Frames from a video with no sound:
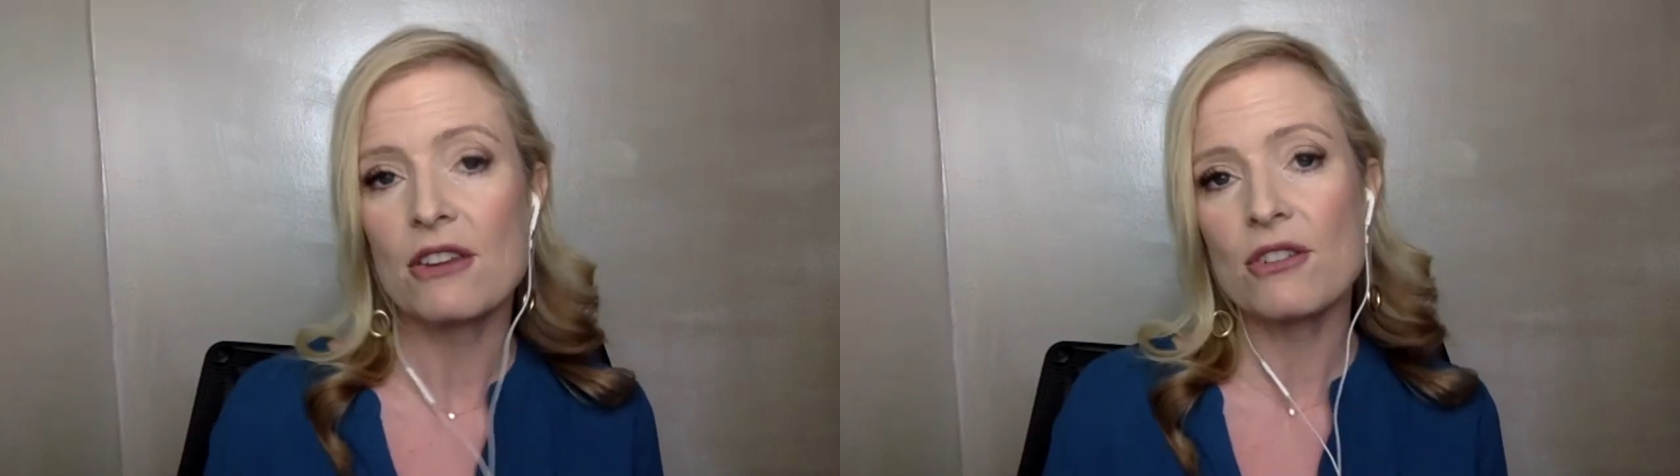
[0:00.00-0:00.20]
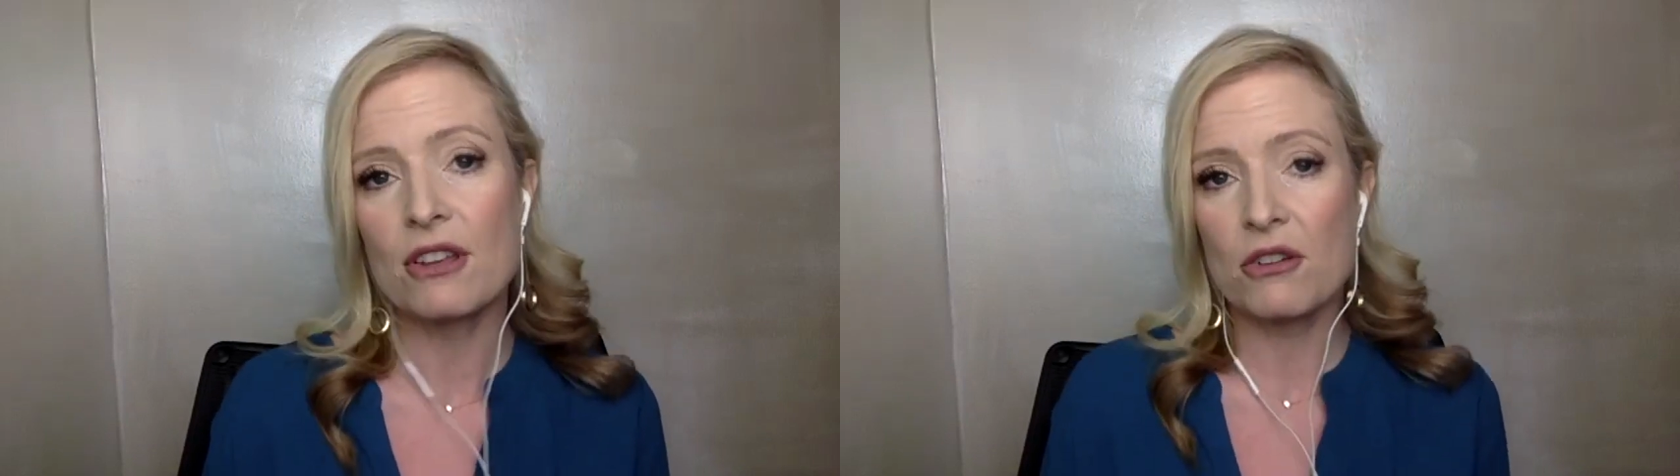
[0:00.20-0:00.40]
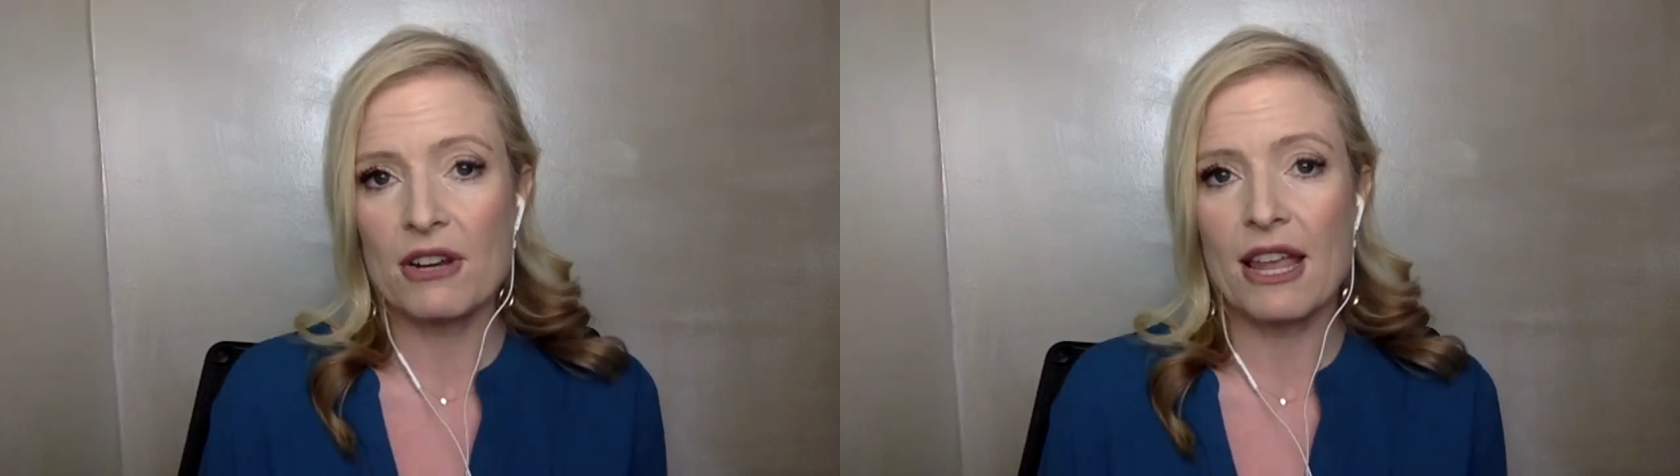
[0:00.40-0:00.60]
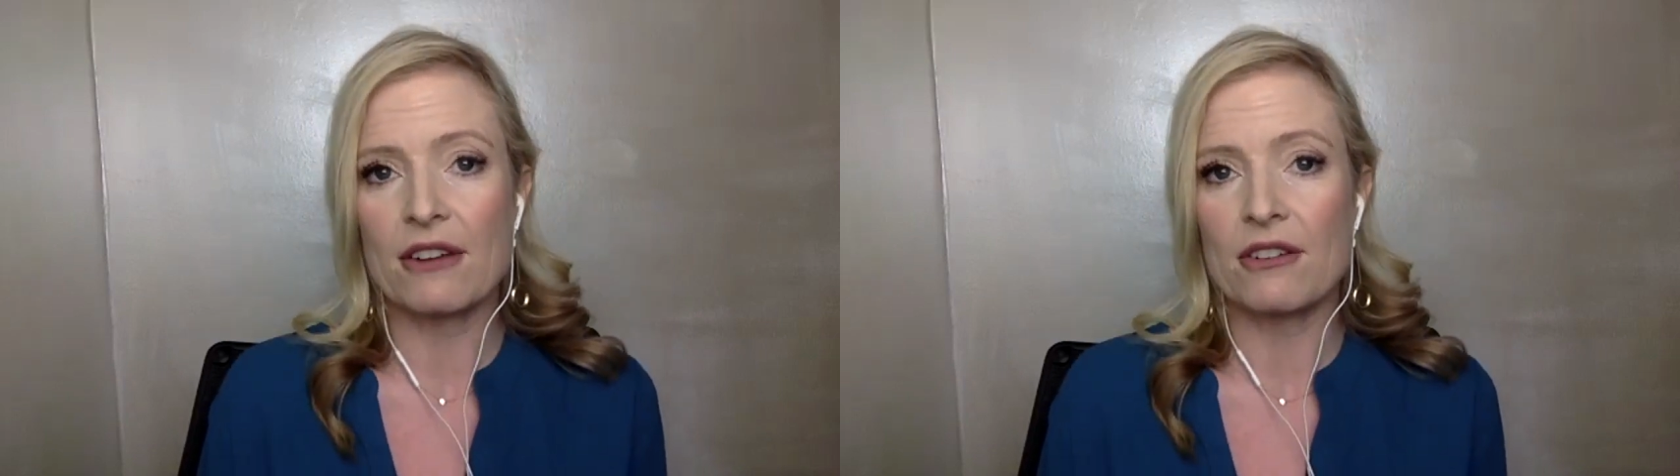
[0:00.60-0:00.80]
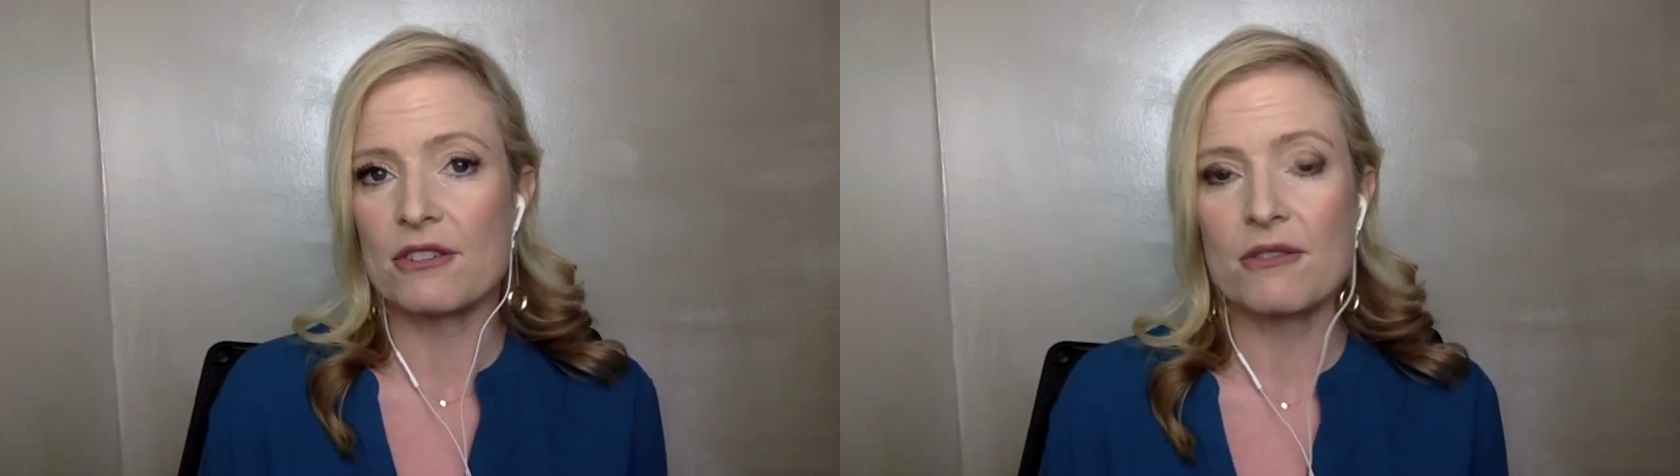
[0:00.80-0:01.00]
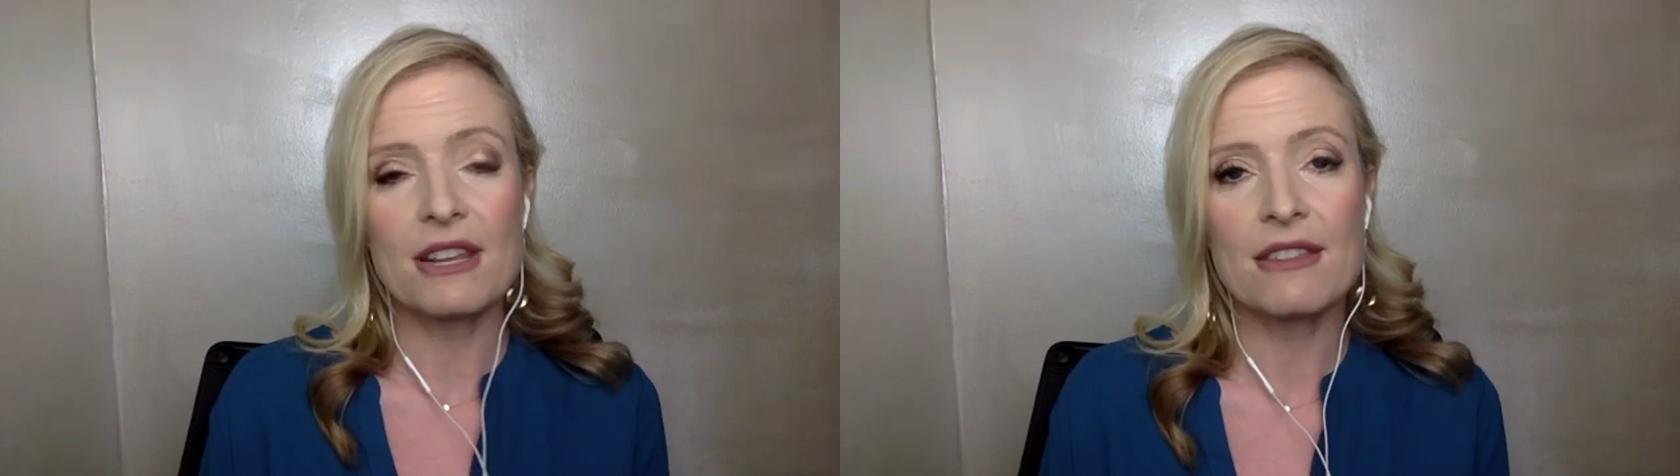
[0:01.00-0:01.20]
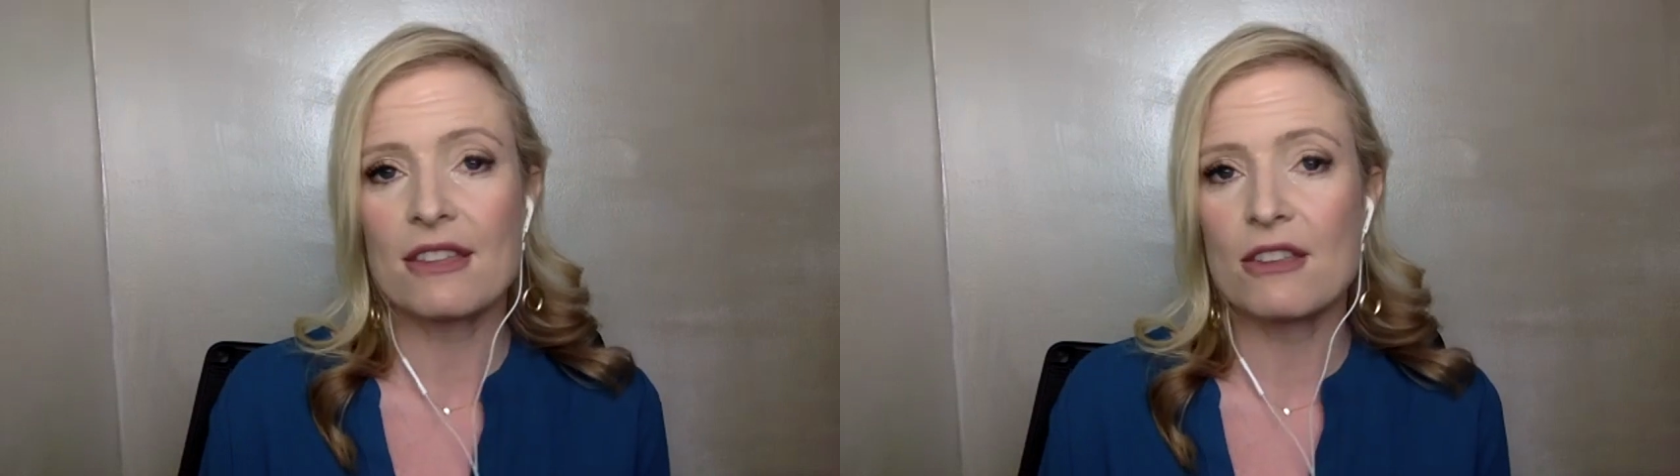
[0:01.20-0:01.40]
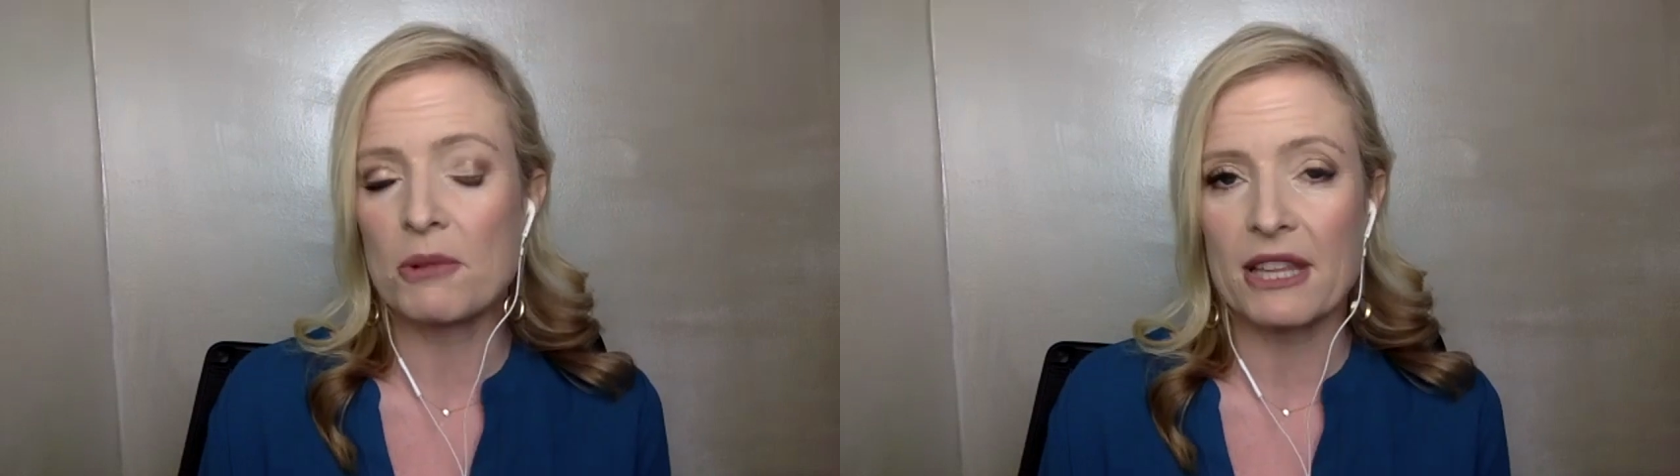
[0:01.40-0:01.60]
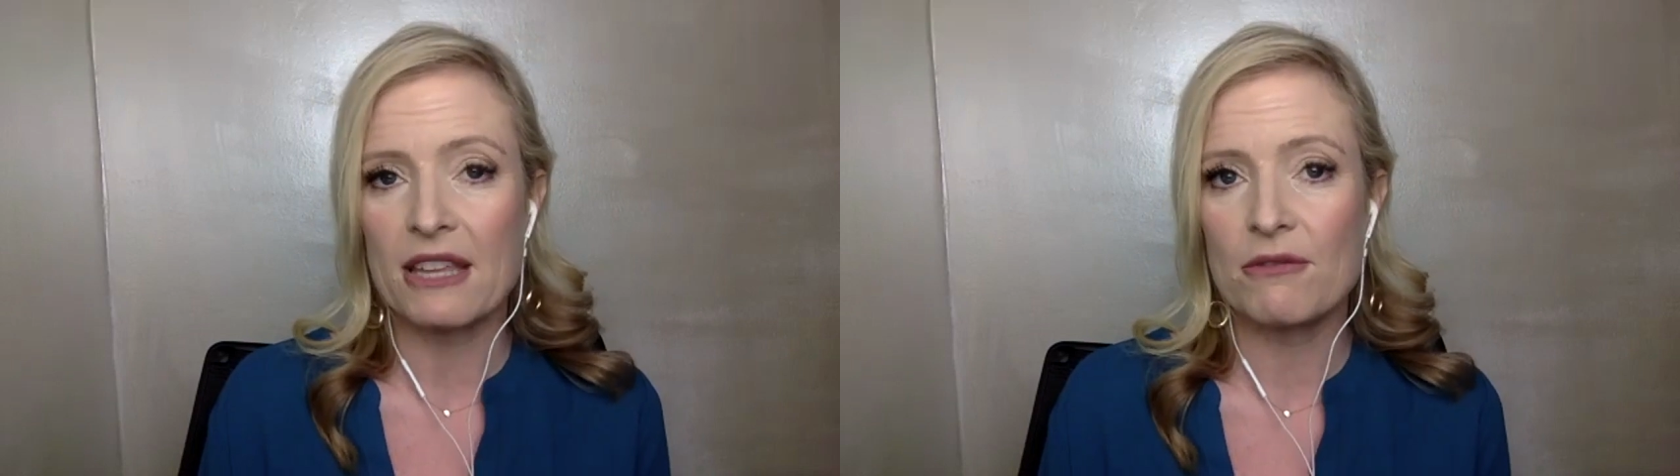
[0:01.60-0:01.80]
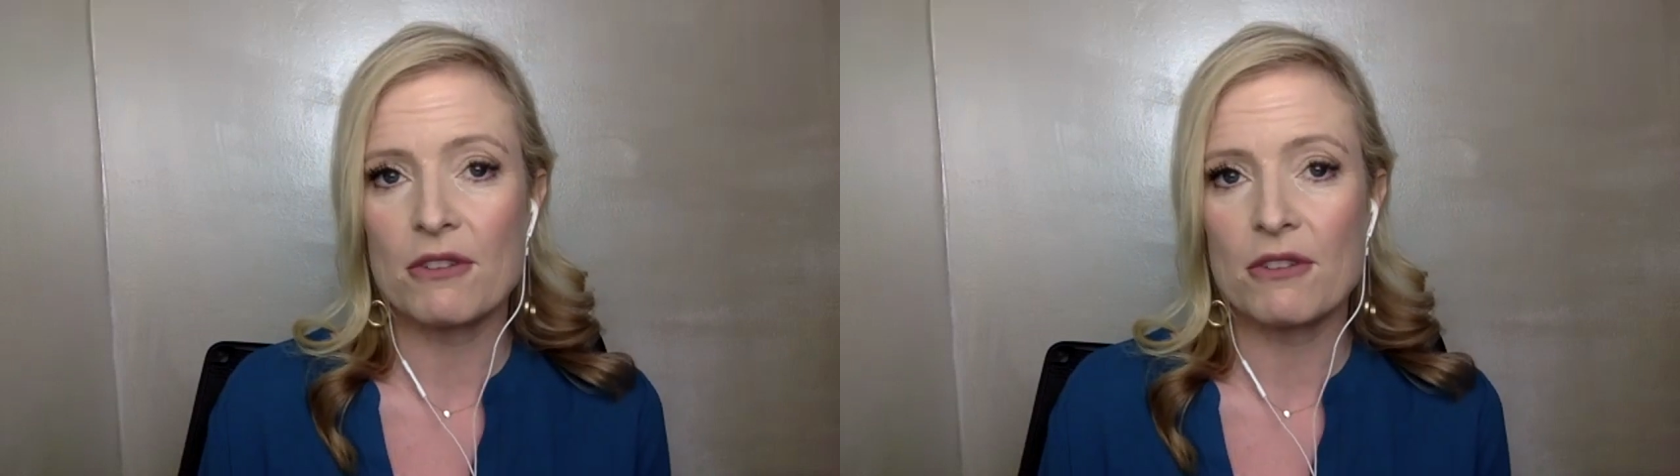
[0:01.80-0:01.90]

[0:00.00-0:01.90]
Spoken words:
You're the creator, so anything you believe,